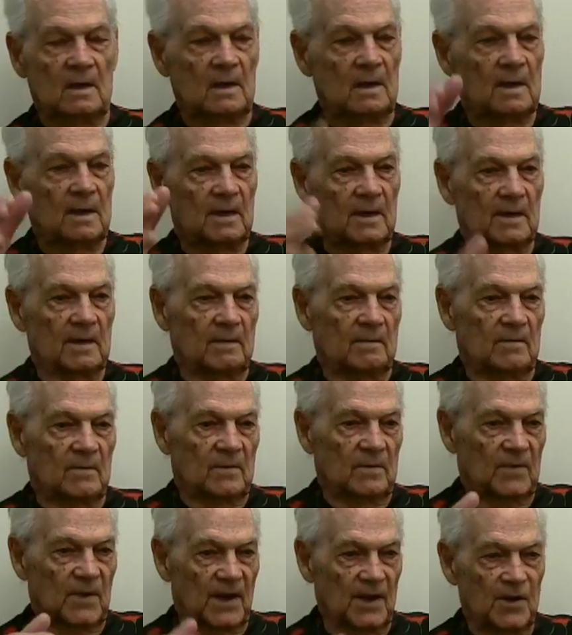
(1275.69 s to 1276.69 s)
and
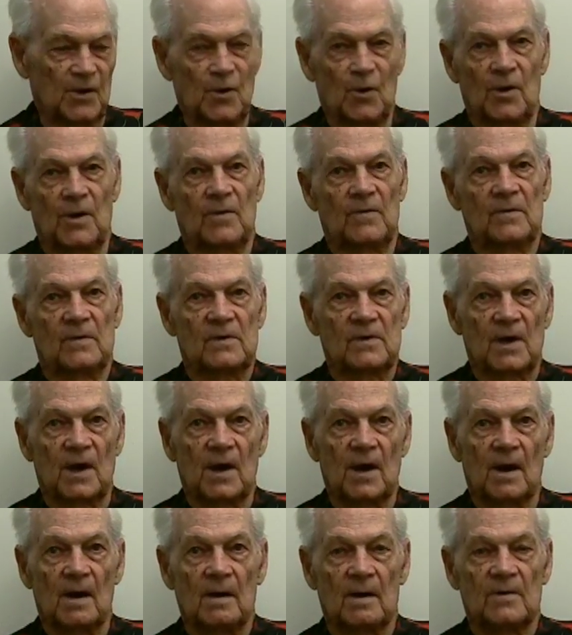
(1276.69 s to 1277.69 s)
they knew it was
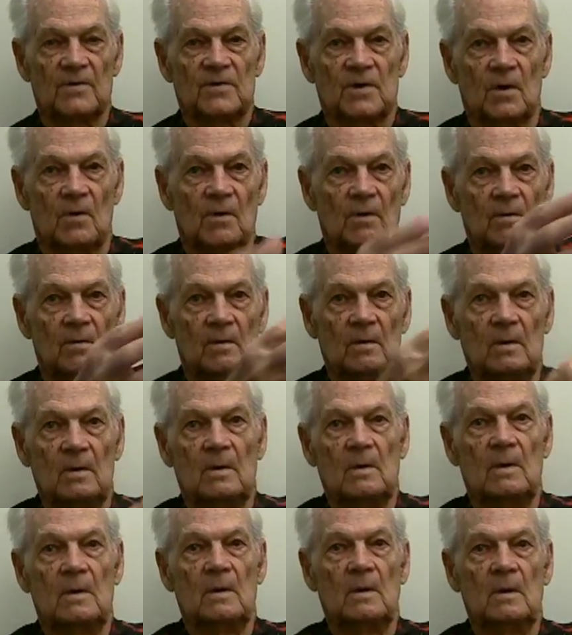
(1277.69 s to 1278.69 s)
there, and so
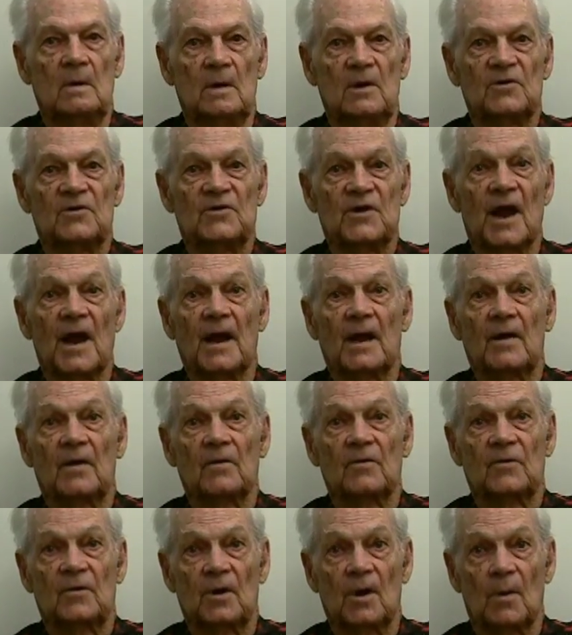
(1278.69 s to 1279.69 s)
they sank
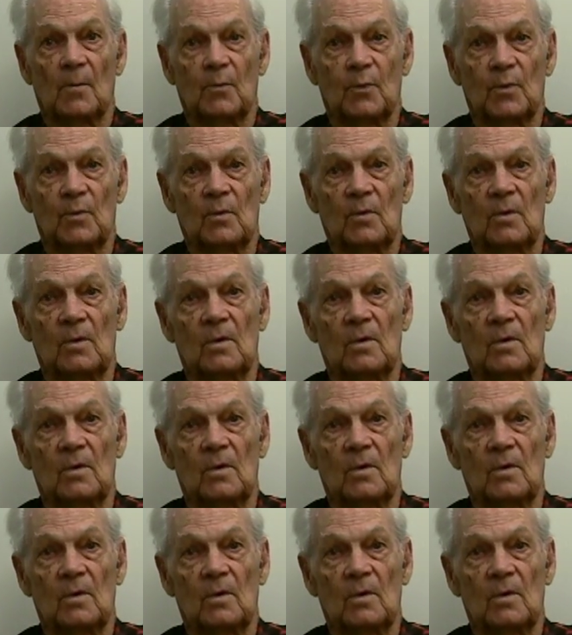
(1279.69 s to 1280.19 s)
the ship